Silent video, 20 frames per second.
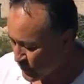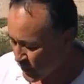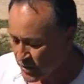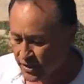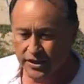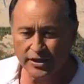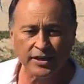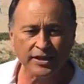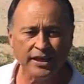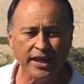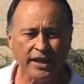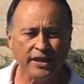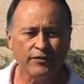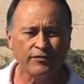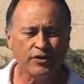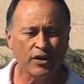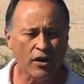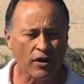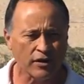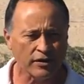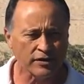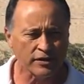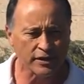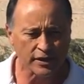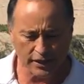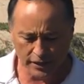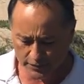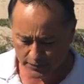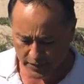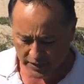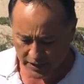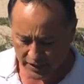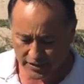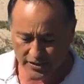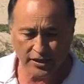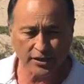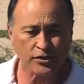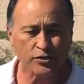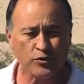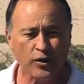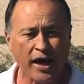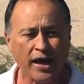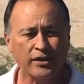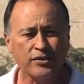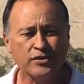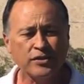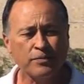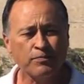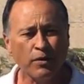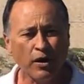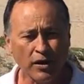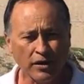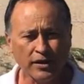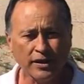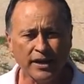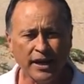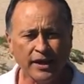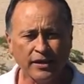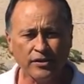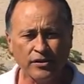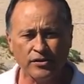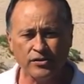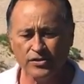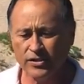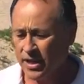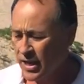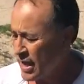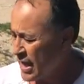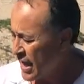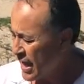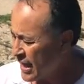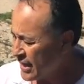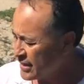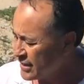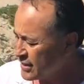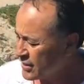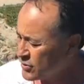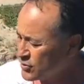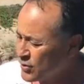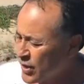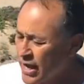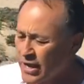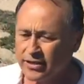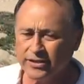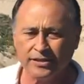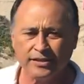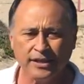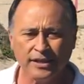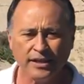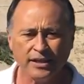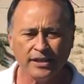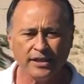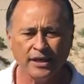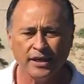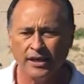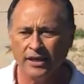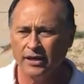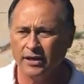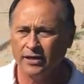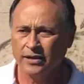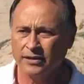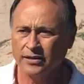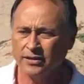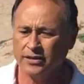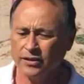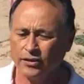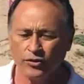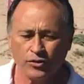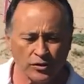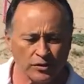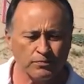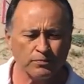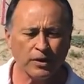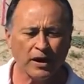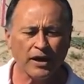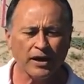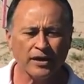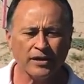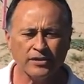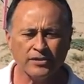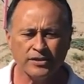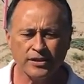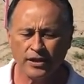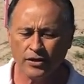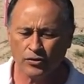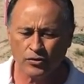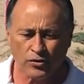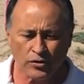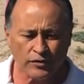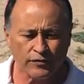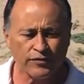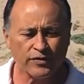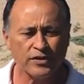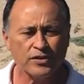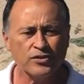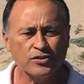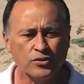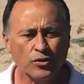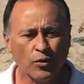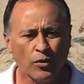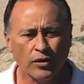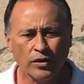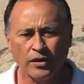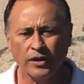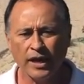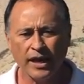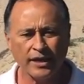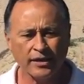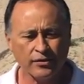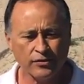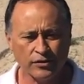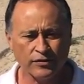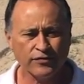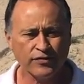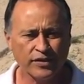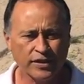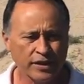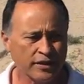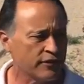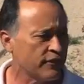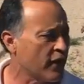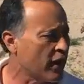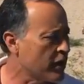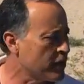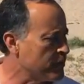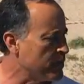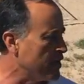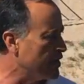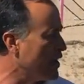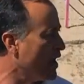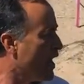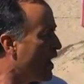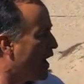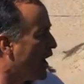we wanted a native garden is because it attracts the pollinators and it attracts the, the good bugs that are good for the soil and good for the environment.